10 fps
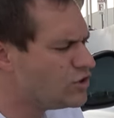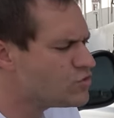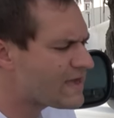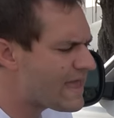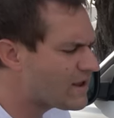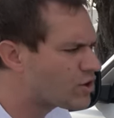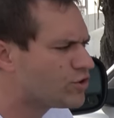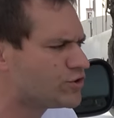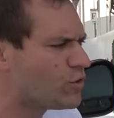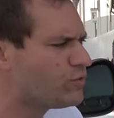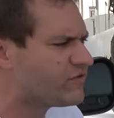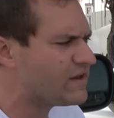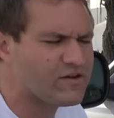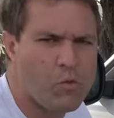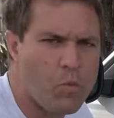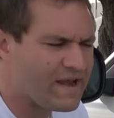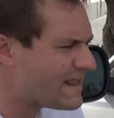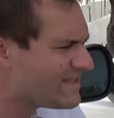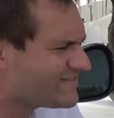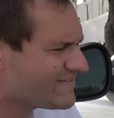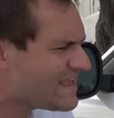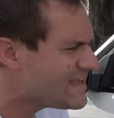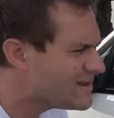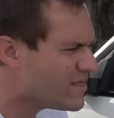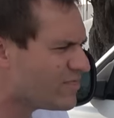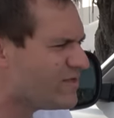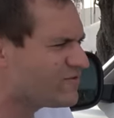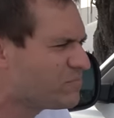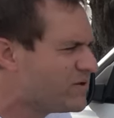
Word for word: you can't close it when it's in this